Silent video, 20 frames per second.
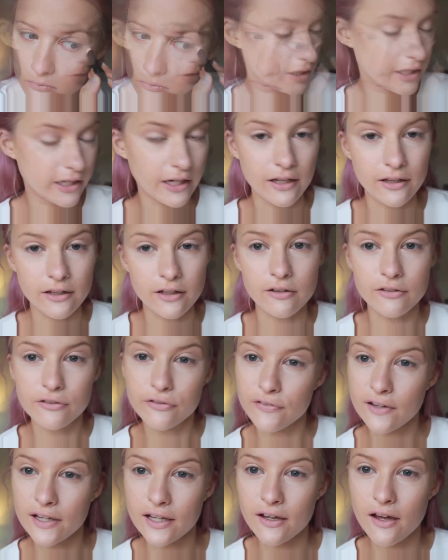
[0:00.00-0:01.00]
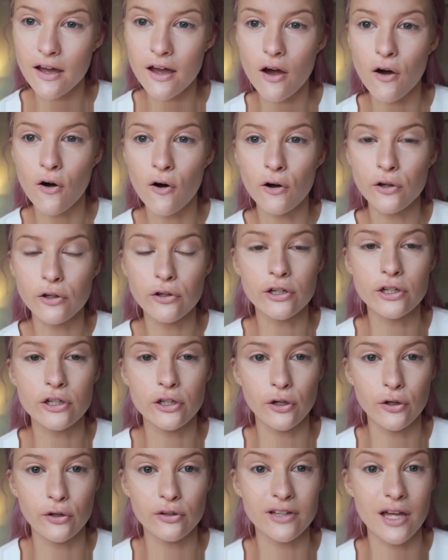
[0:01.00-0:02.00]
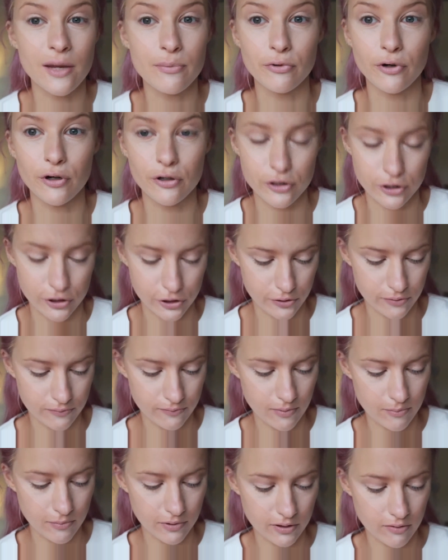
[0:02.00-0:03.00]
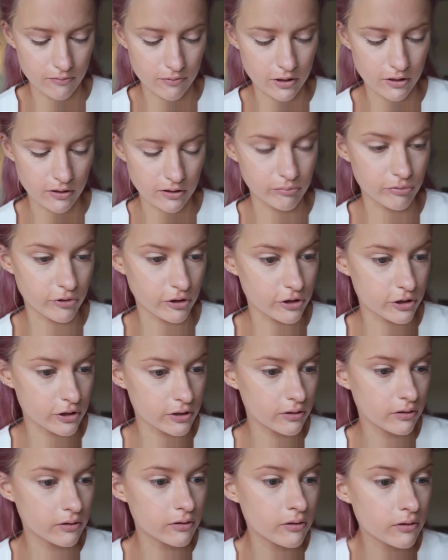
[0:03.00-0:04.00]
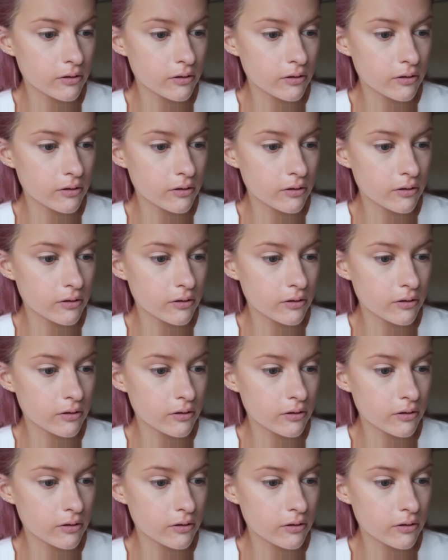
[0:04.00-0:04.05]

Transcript: So you can either use a finger or you can use a brush. I'm just going to use a brush.